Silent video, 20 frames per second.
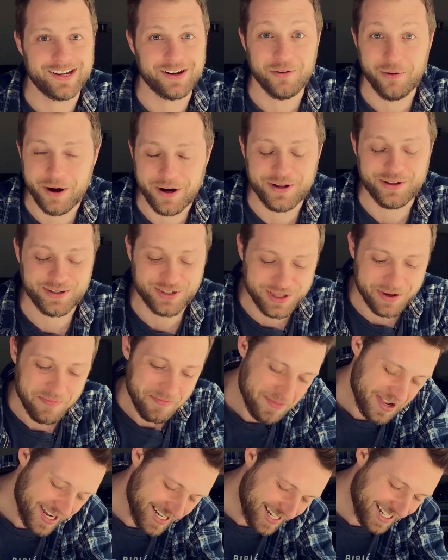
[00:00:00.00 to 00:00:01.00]
What is the
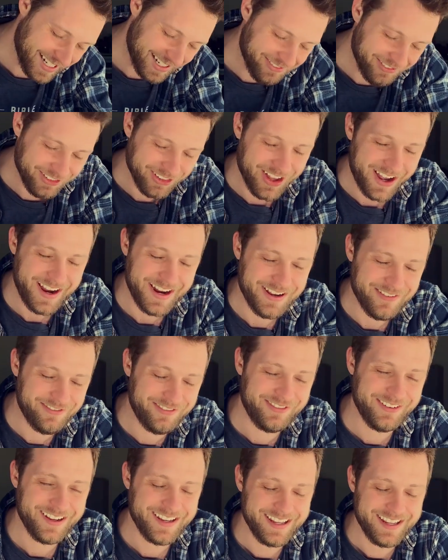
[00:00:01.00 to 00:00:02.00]
meaning of life?